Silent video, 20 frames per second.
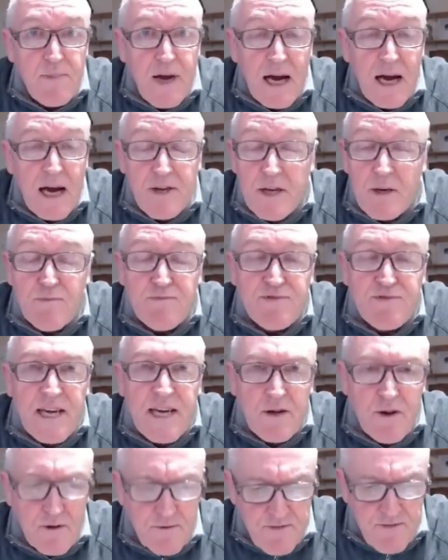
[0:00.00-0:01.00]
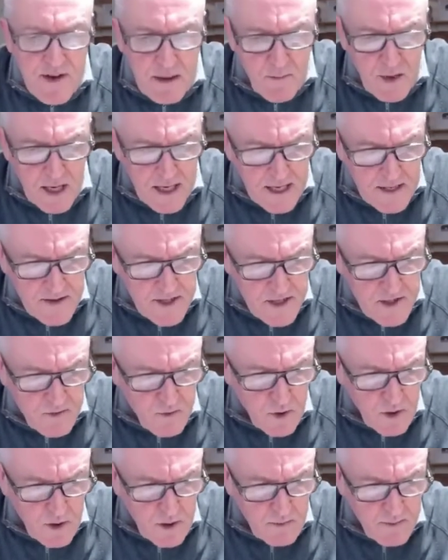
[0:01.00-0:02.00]
how you can protect your family. And this
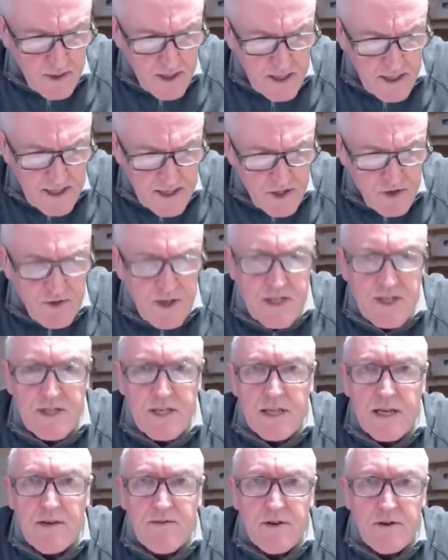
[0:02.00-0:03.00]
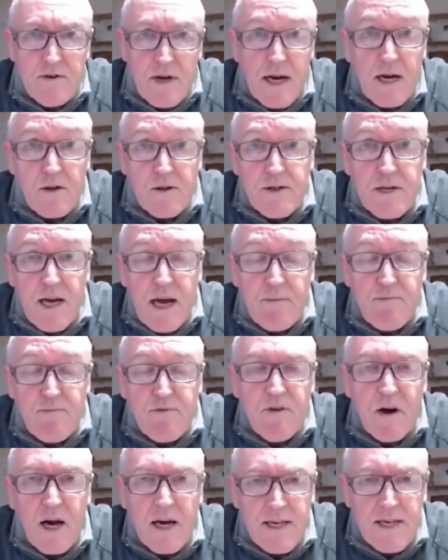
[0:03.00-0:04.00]
will be interesting if you're a healthcare
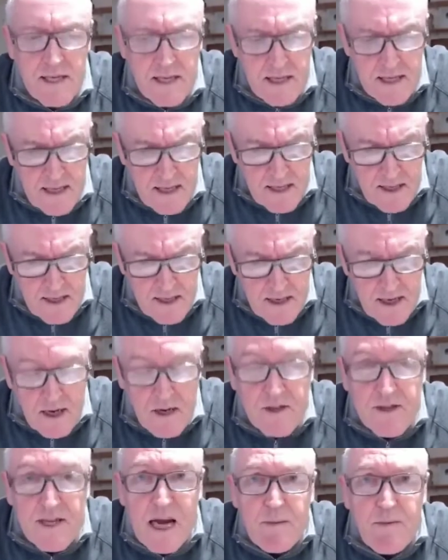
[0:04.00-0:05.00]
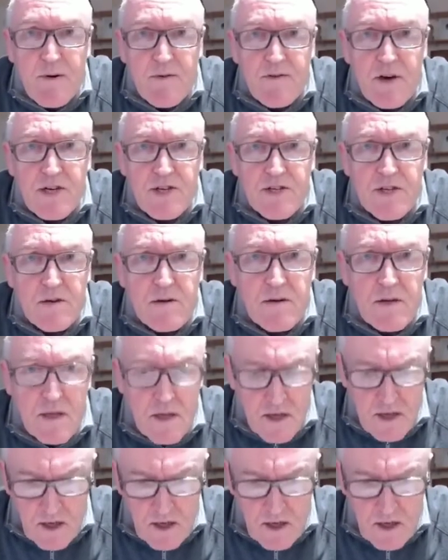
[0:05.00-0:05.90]
provider, healthcare professional,